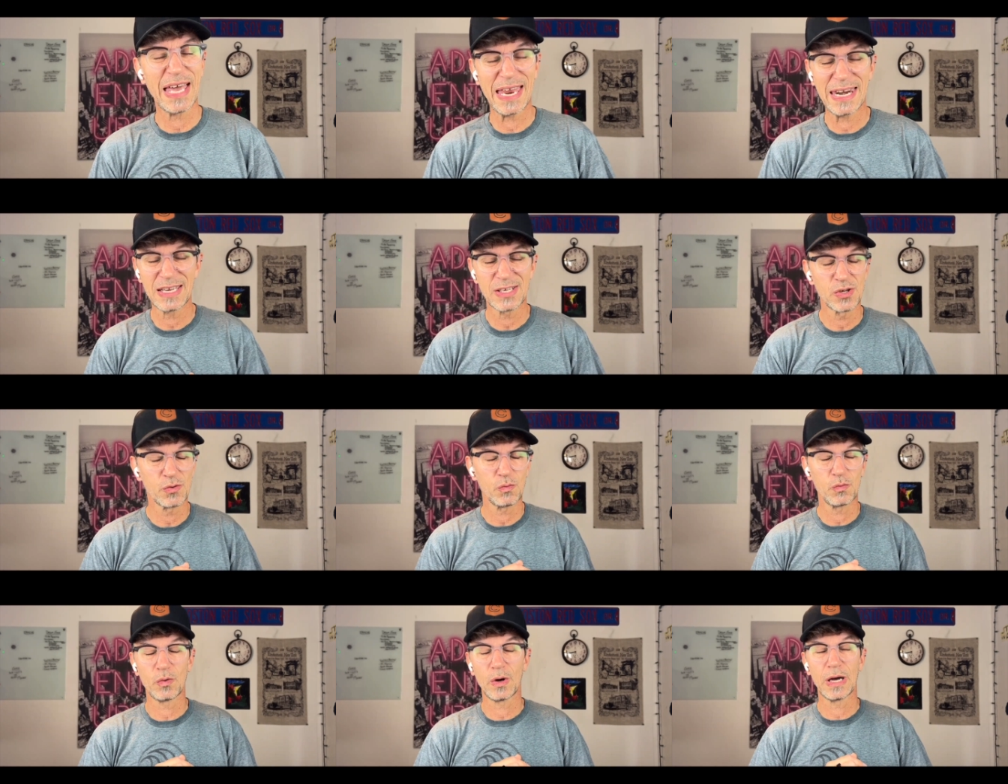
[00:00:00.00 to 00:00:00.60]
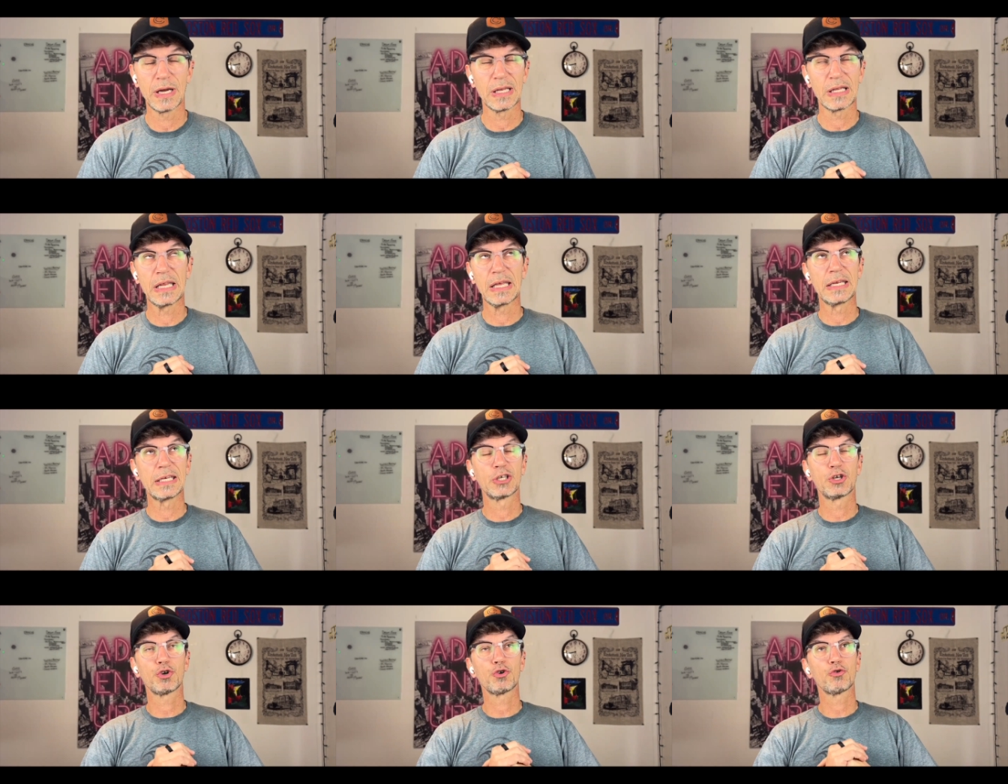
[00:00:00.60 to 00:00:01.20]
That is an
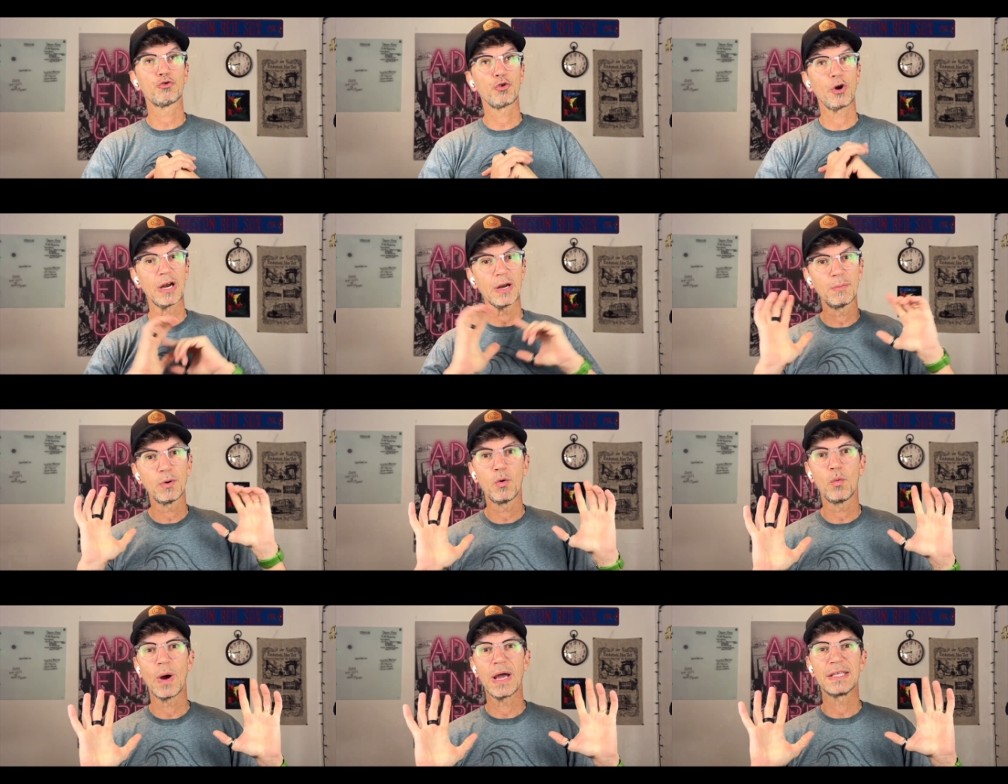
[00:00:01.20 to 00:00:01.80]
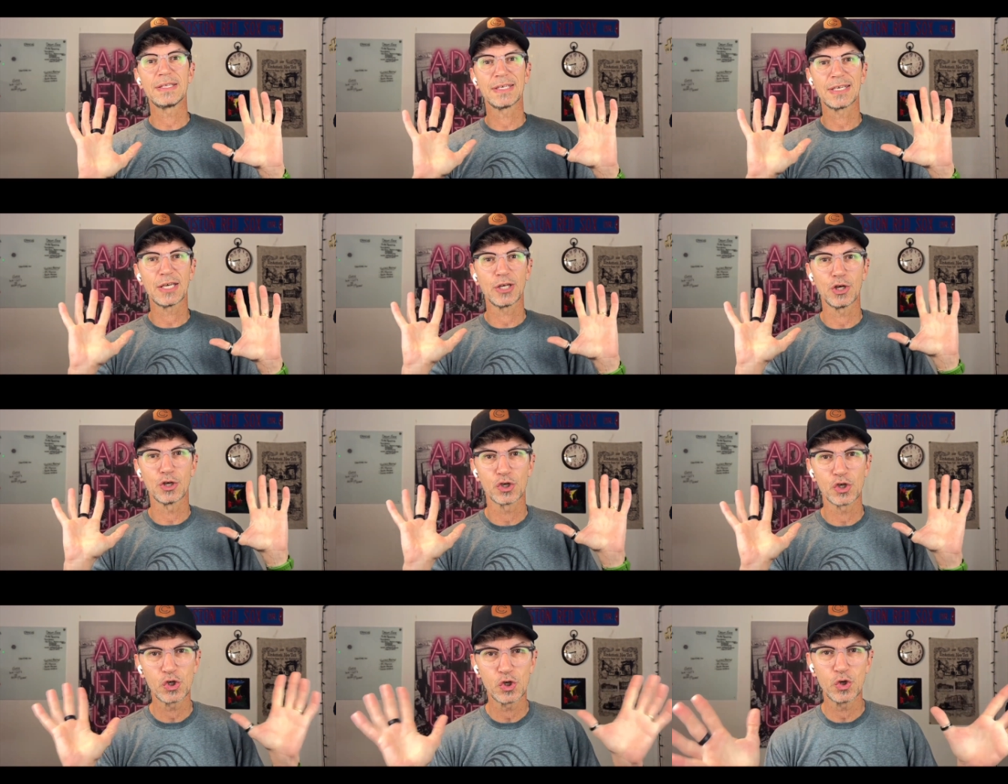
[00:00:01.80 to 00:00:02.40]
incredible way to get
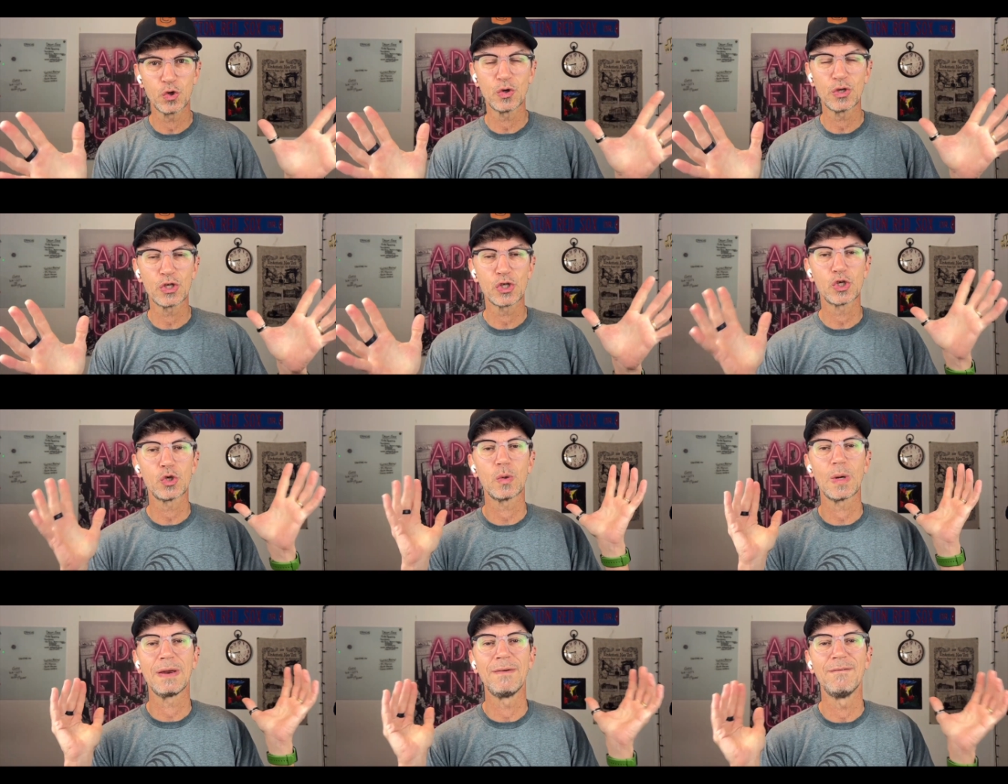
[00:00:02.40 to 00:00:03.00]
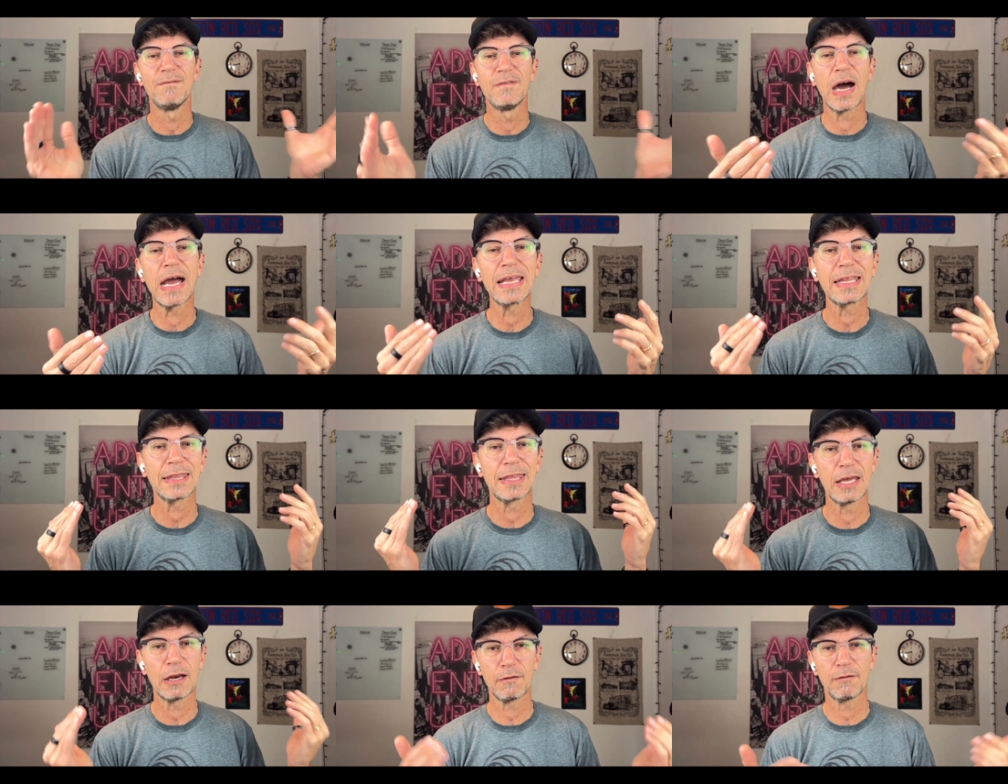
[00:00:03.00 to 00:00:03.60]
your students to
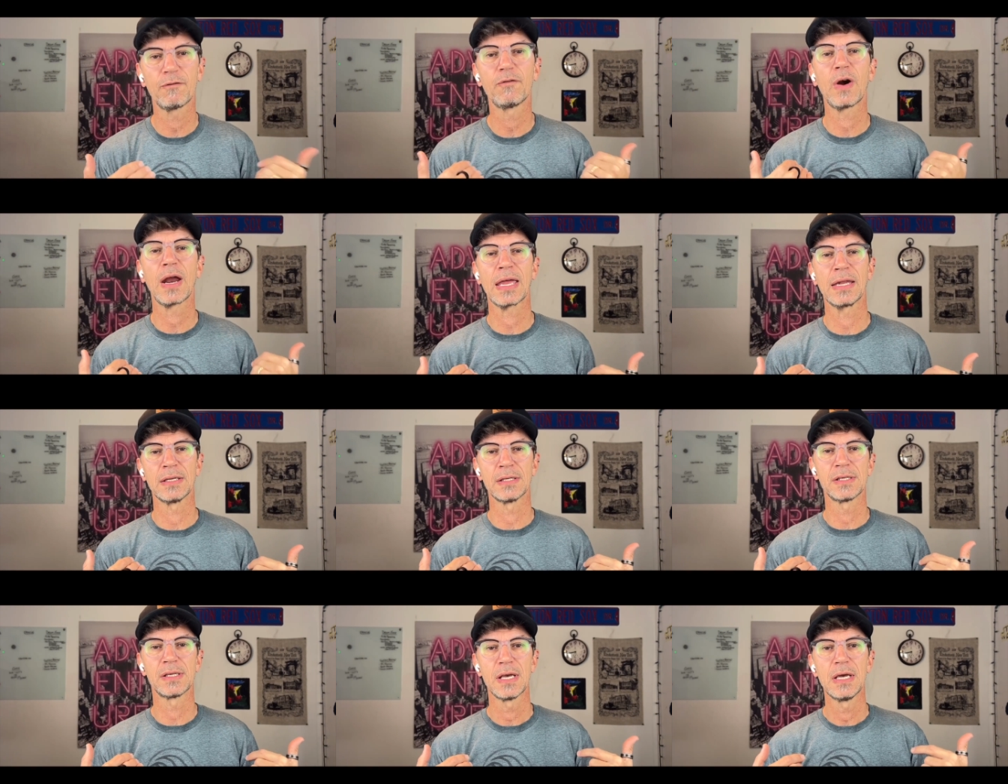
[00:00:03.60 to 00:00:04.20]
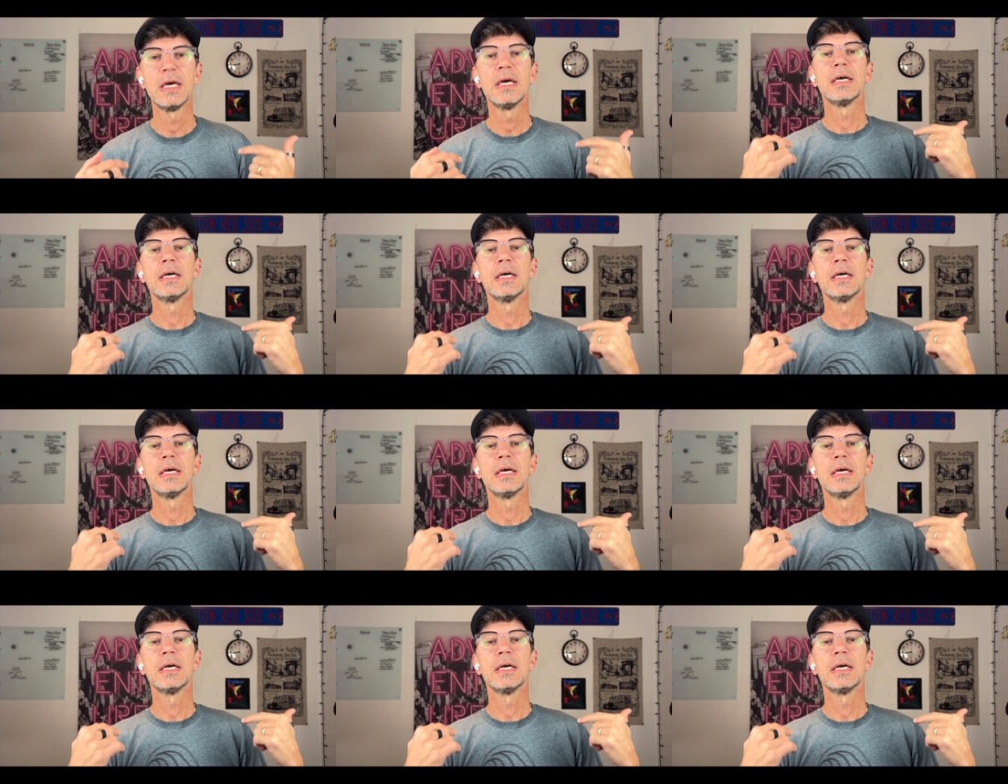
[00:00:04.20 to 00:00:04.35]
invite their friends